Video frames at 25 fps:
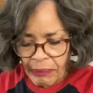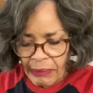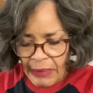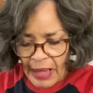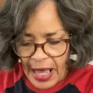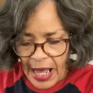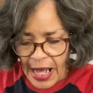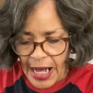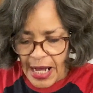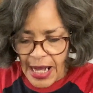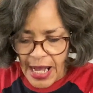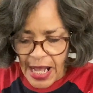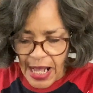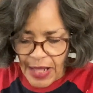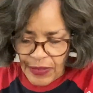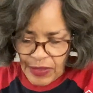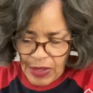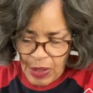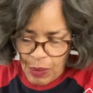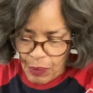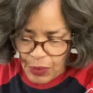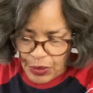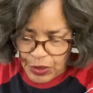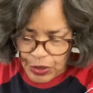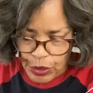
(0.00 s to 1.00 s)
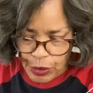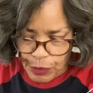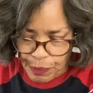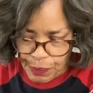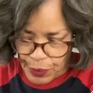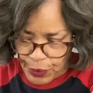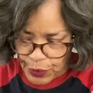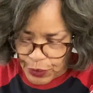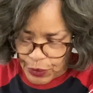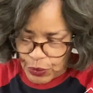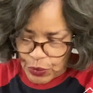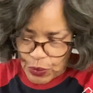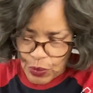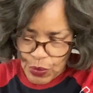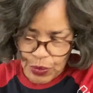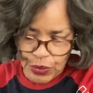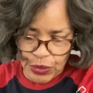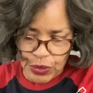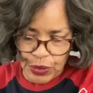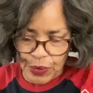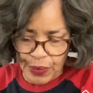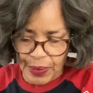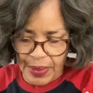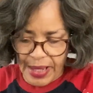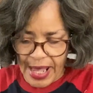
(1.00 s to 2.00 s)
And then when you put it on
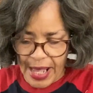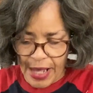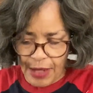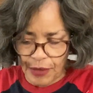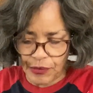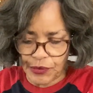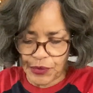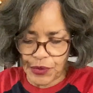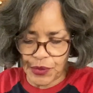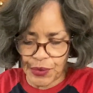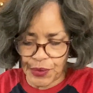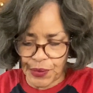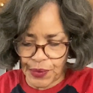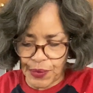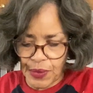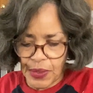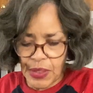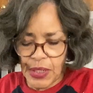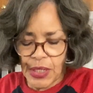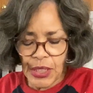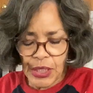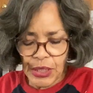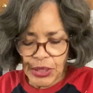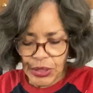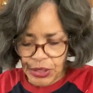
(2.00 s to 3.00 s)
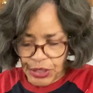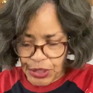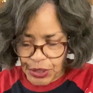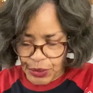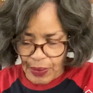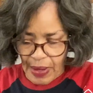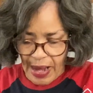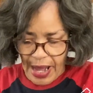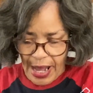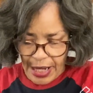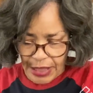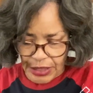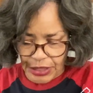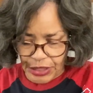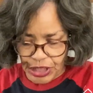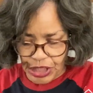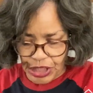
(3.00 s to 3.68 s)
your counter to actually